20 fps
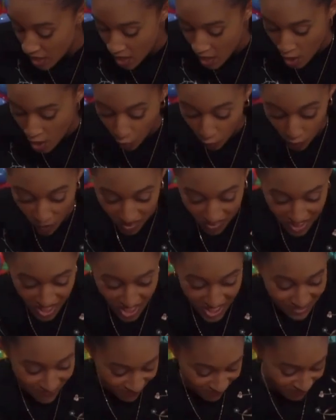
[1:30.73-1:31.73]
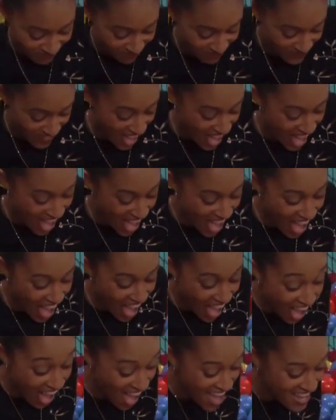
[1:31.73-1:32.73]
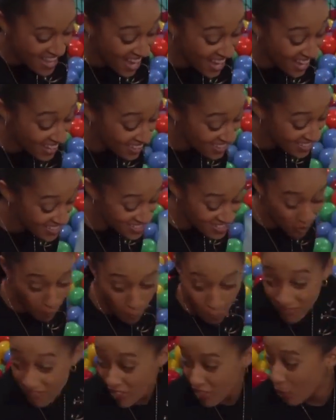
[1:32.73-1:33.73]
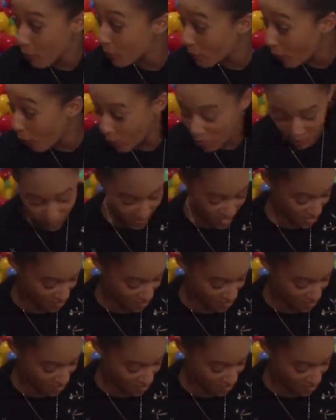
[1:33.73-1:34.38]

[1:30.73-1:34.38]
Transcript: well, uh, I got a little something for the both of you.